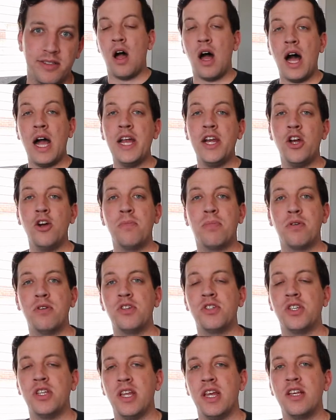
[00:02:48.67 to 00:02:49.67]
I know
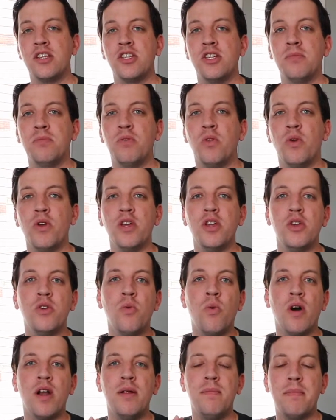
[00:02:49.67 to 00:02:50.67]
personally as an employee, you
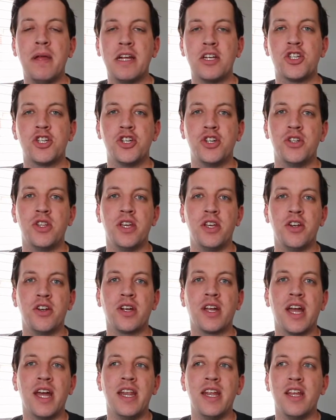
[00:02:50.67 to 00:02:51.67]
wanna make sure that you're
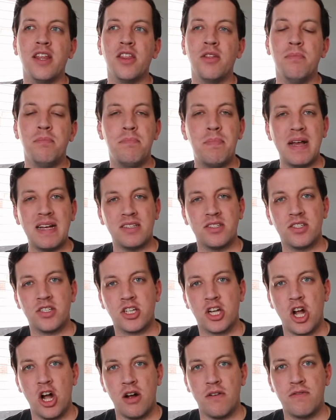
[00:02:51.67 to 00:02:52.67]
getting the best
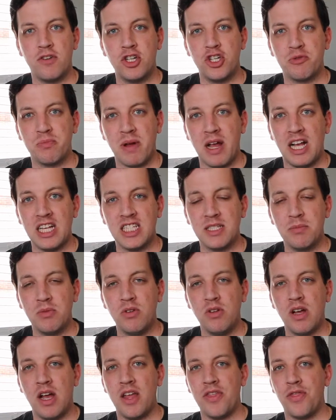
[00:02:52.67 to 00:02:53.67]
coverage
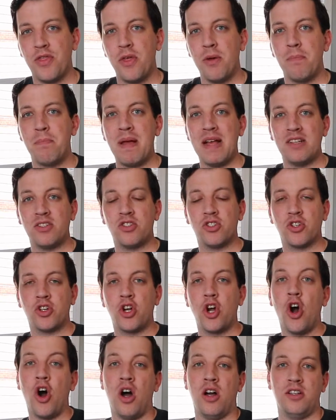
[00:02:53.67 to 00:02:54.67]
possible at the best
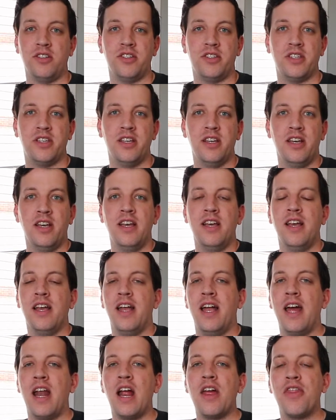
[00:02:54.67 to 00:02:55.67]
cost.
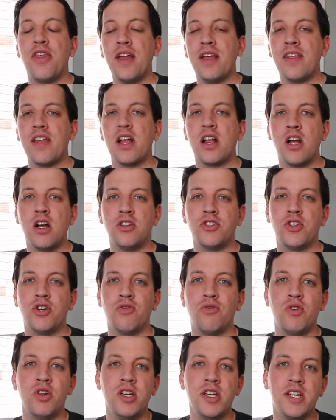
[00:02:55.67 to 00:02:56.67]
And I think that Gusto
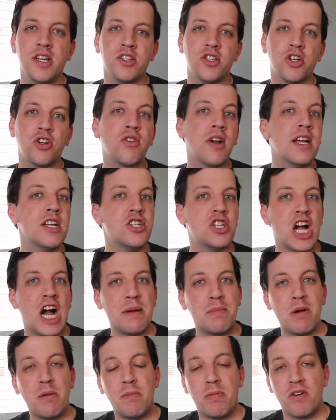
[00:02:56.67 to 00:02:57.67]
really does a great
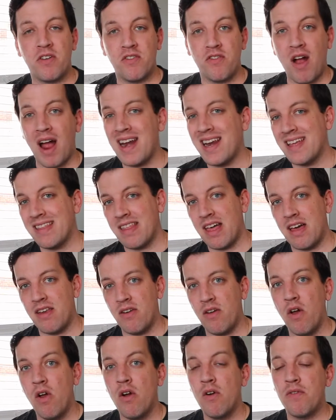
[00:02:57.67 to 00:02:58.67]
job of providing
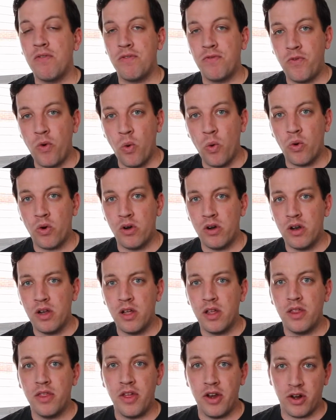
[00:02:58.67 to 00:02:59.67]
that for
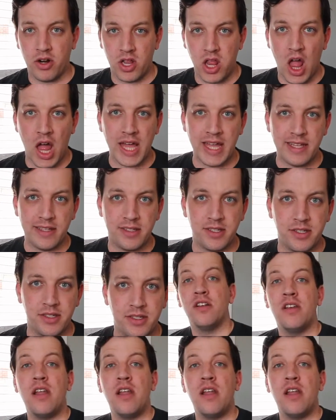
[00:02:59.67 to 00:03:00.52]
their clients.